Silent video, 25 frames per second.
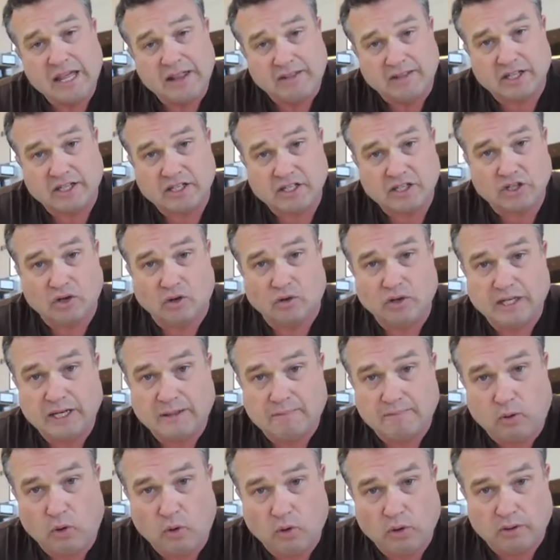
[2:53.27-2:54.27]
This is only
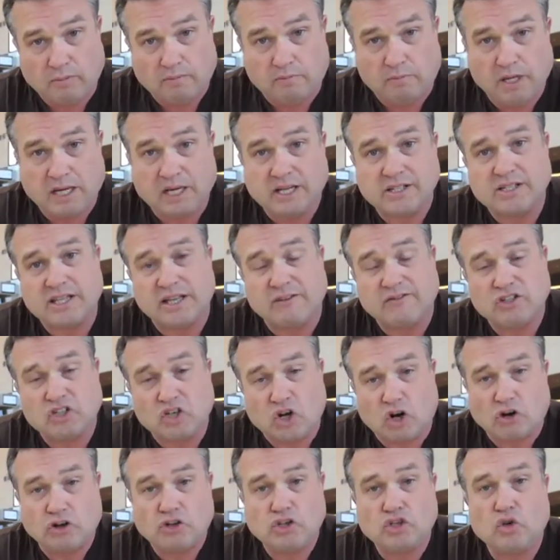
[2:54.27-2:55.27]
important because they've
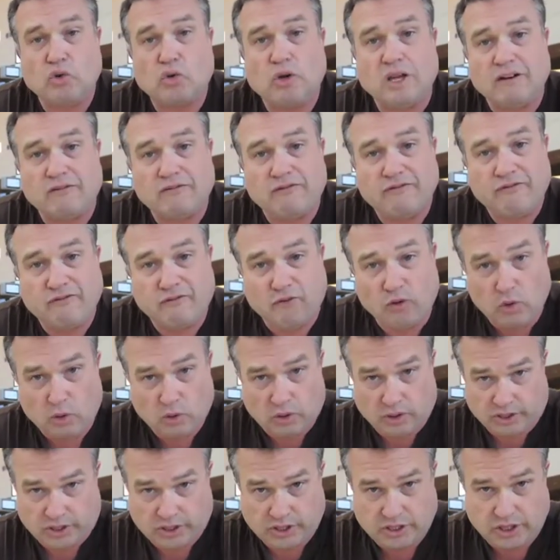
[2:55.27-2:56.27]
started to
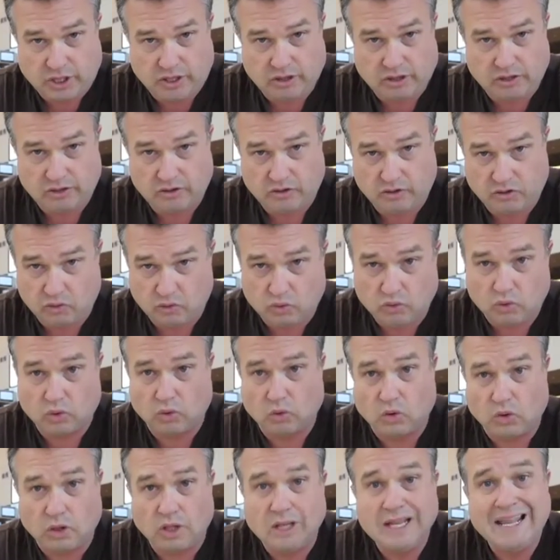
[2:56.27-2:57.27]
enforce the
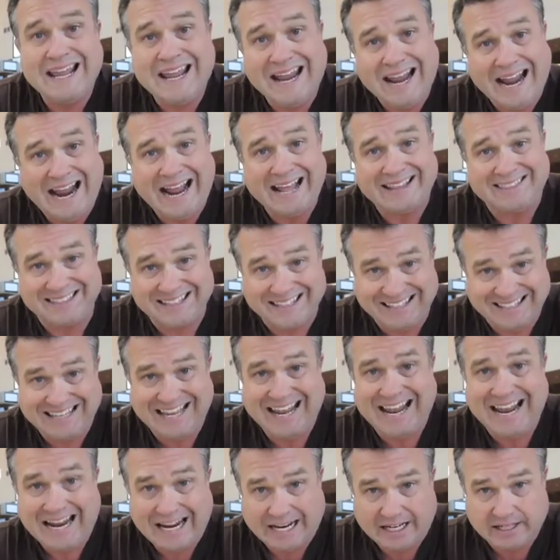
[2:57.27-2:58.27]
rule at the
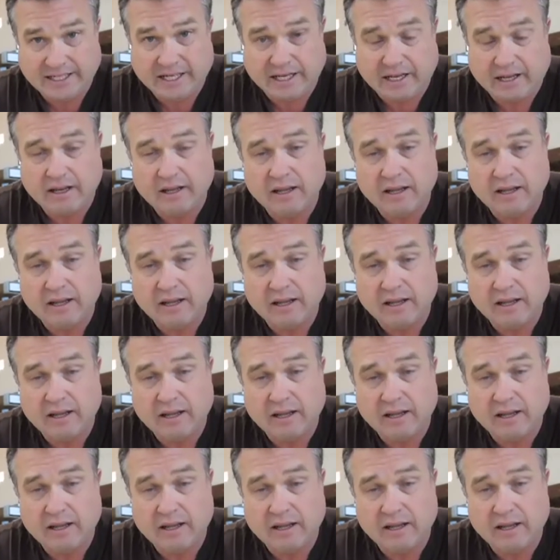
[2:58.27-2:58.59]
gate.